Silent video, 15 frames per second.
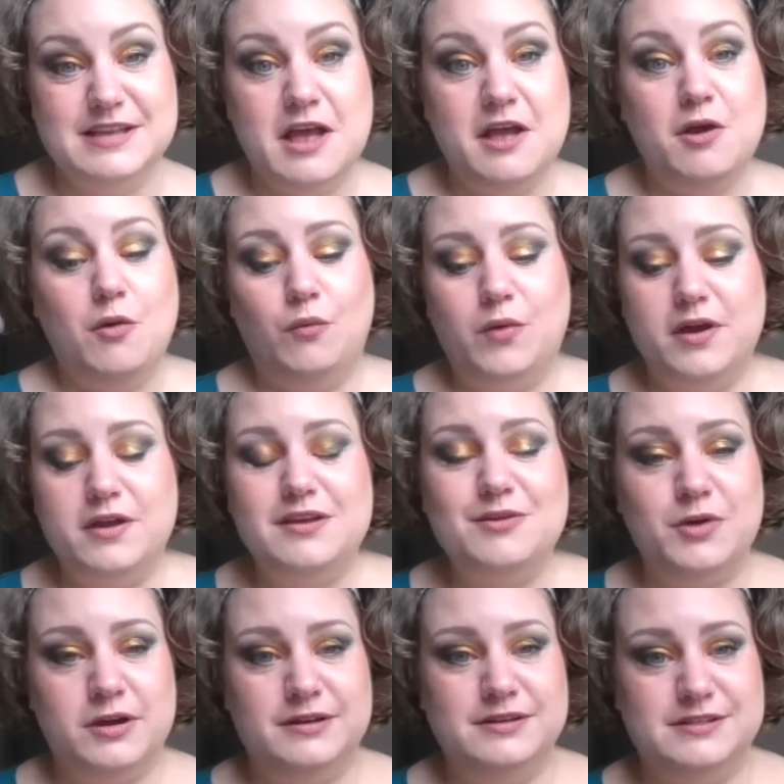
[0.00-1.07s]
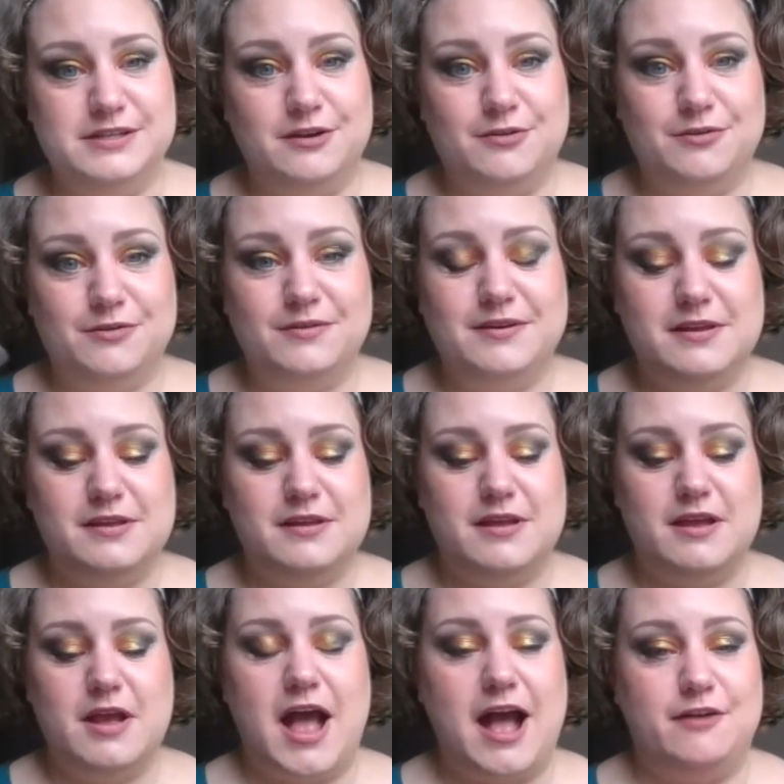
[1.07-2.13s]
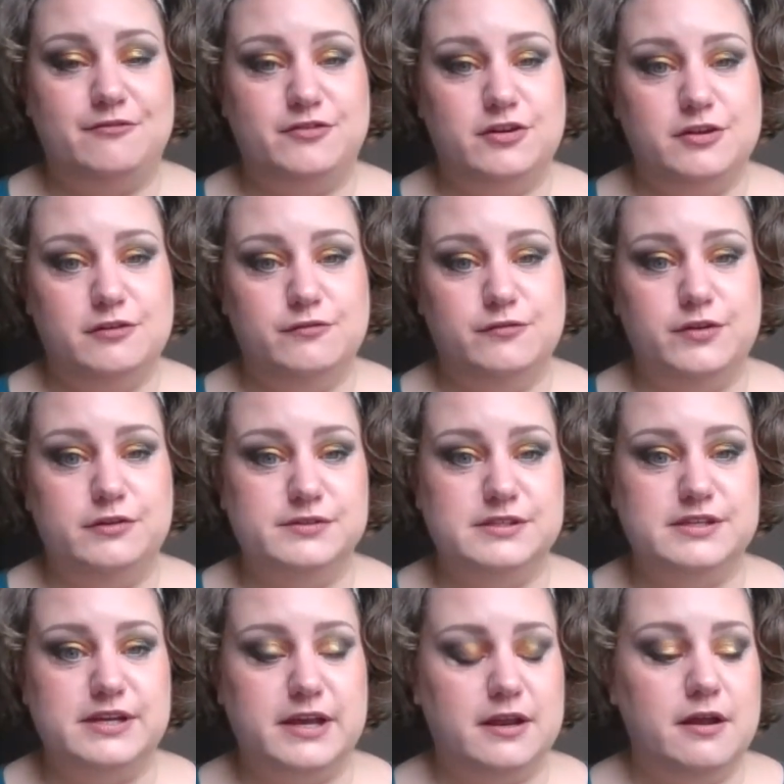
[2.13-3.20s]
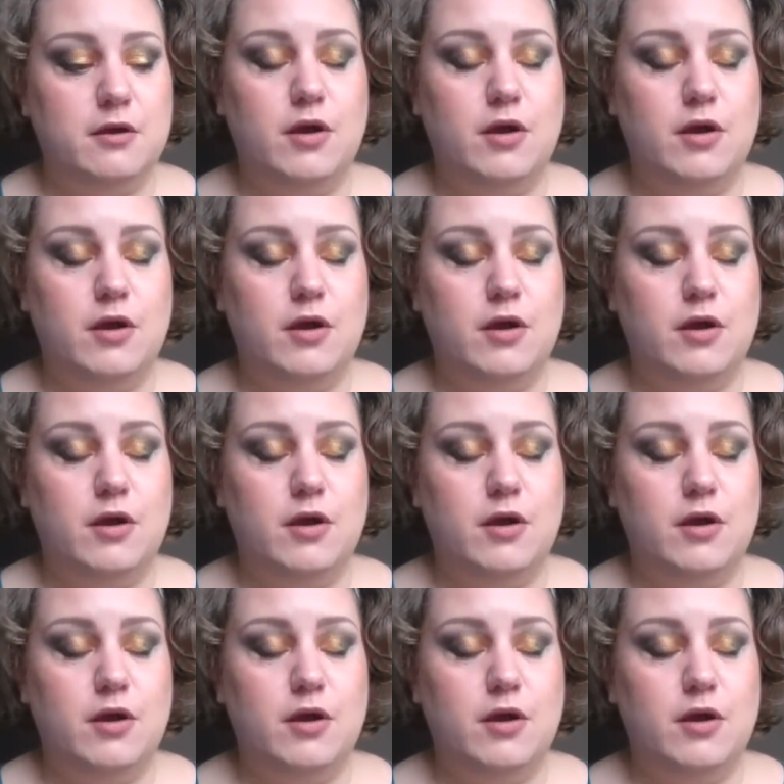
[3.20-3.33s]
what you want to do after you've used it.